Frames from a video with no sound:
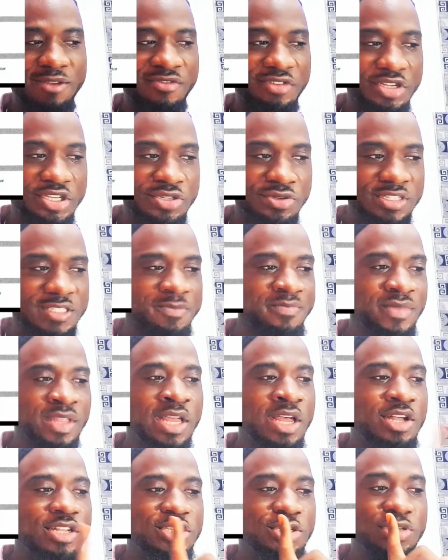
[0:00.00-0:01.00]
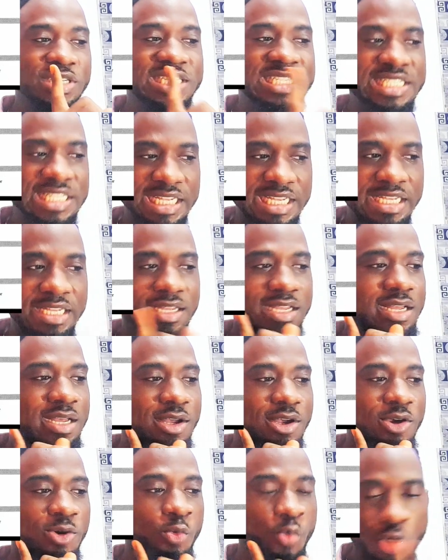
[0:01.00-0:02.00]
videos. So C
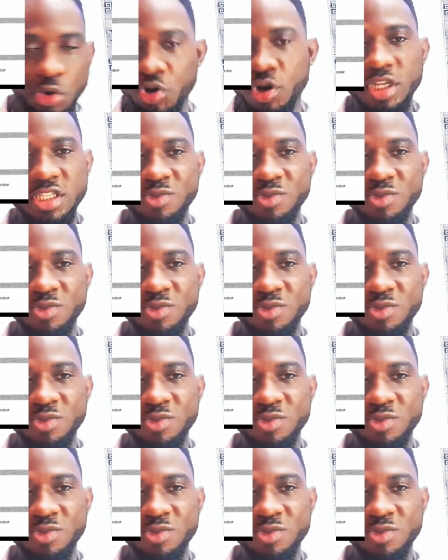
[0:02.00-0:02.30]
will not